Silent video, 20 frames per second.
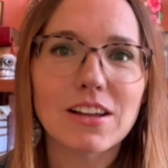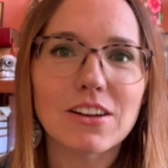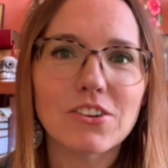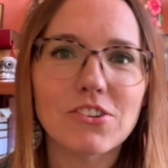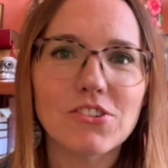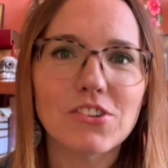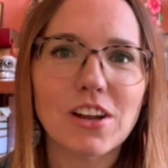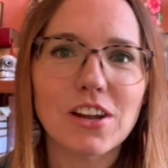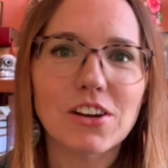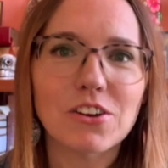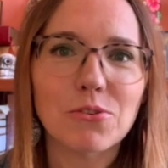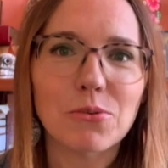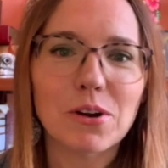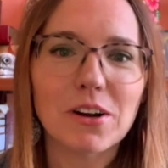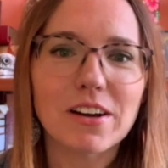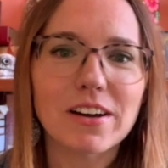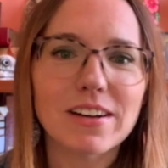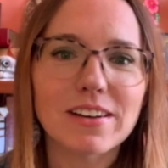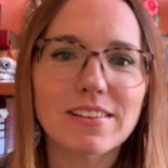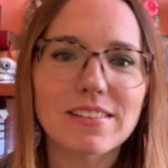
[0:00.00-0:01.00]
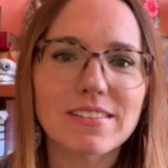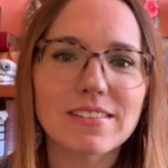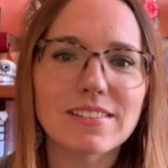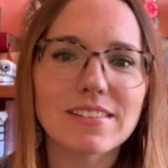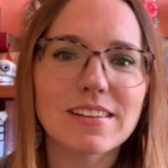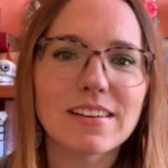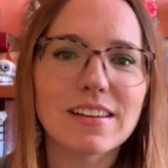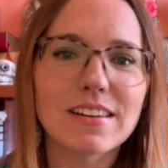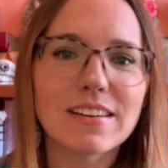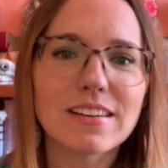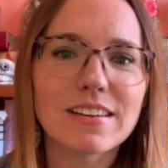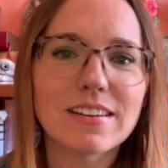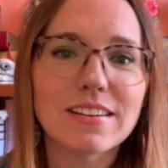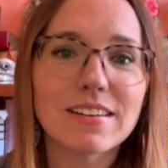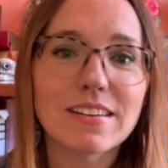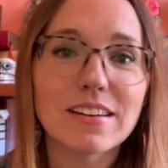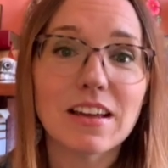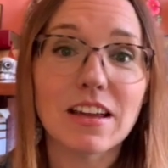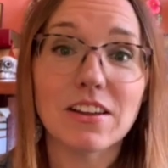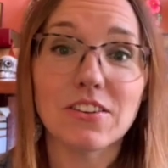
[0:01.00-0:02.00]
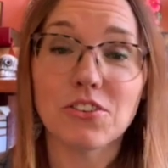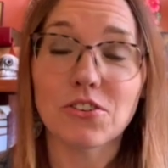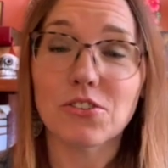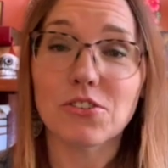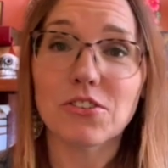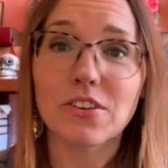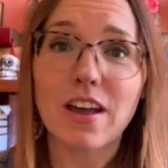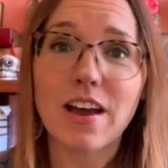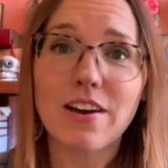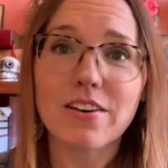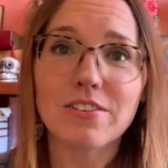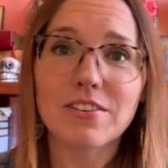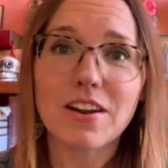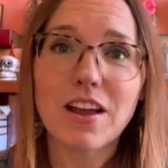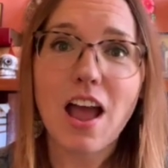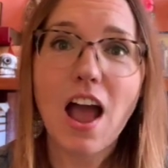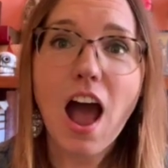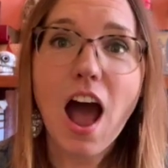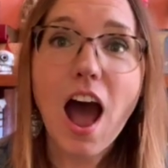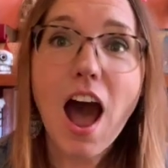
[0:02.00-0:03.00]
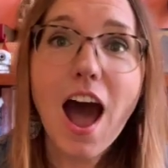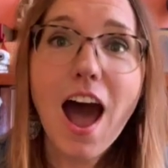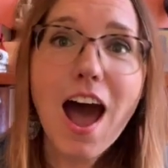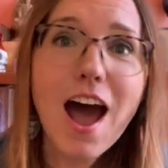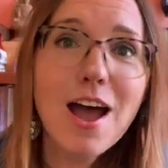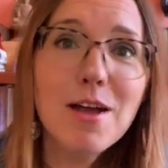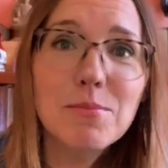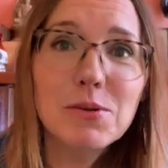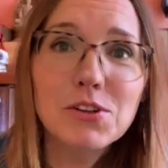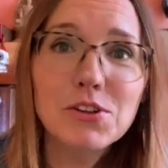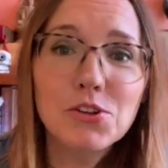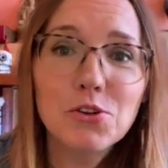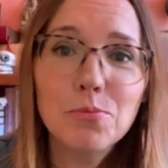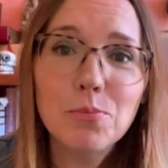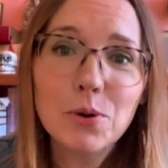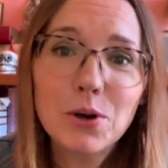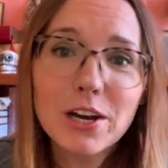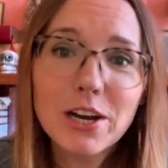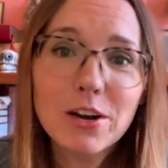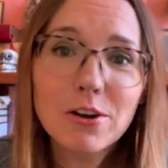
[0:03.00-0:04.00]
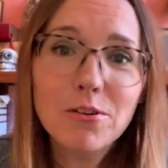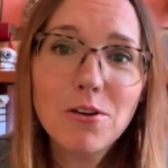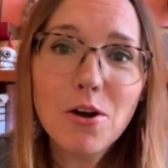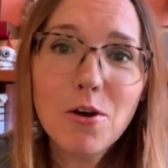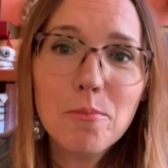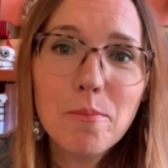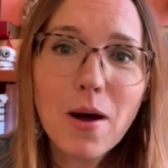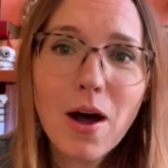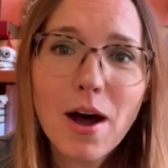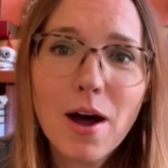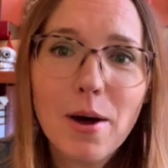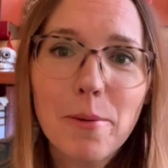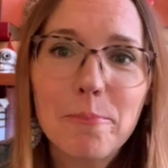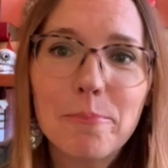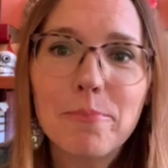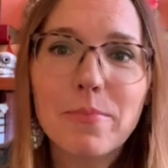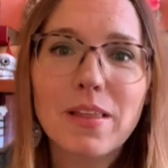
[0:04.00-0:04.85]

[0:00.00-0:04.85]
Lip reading: January. It turns out I'm a superhero mom.